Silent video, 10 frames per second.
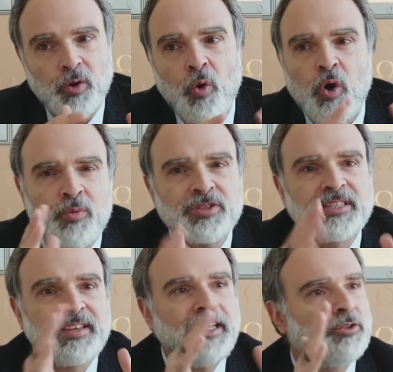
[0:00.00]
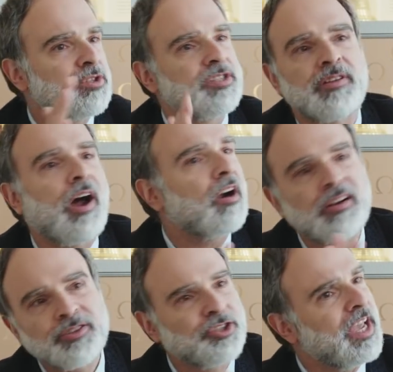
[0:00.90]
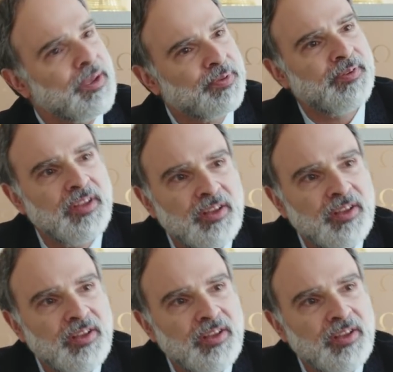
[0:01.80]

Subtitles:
almost NATO star shape